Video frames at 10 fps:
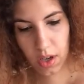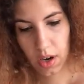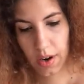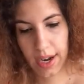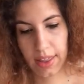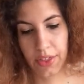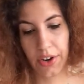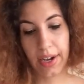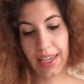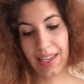Alright,
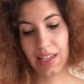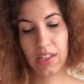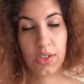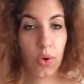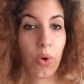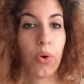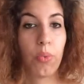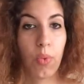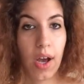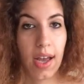there is or
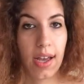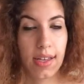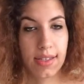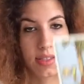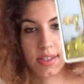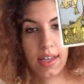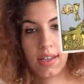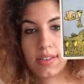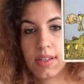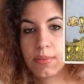was
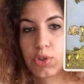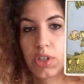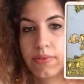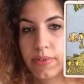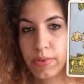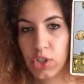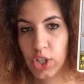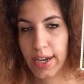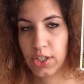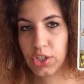some sort of a
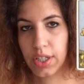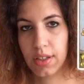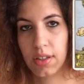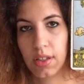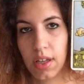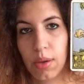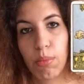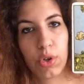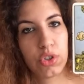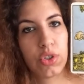rejection,
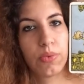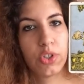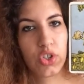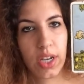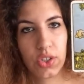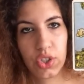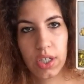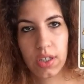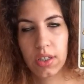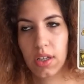emotional
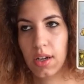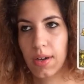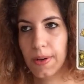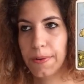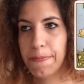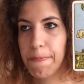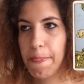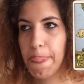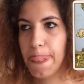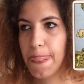rejection,
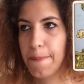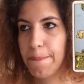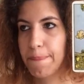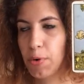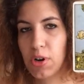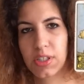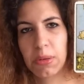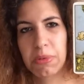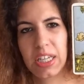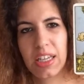or
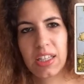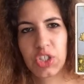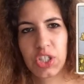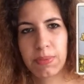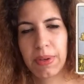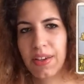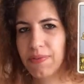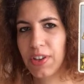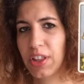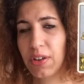somebody just
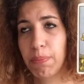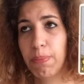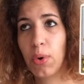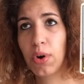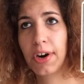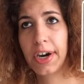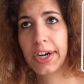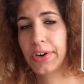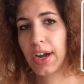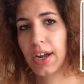feeling bored
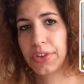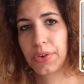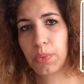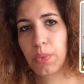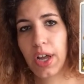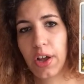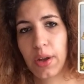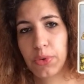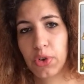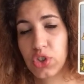or
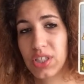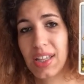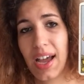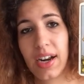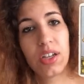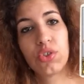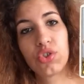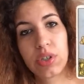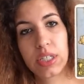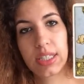underwhelmed or just not
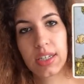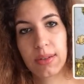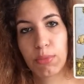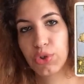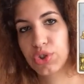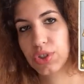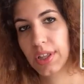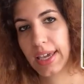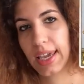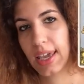interested
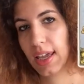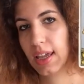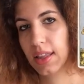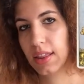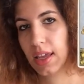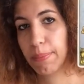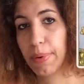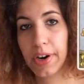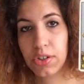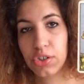emotionally in a
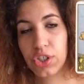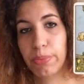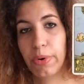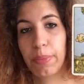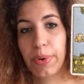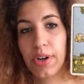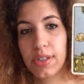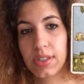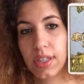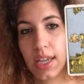partnership or a
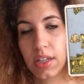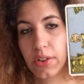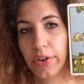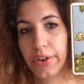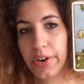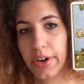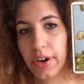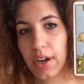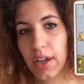person any longer.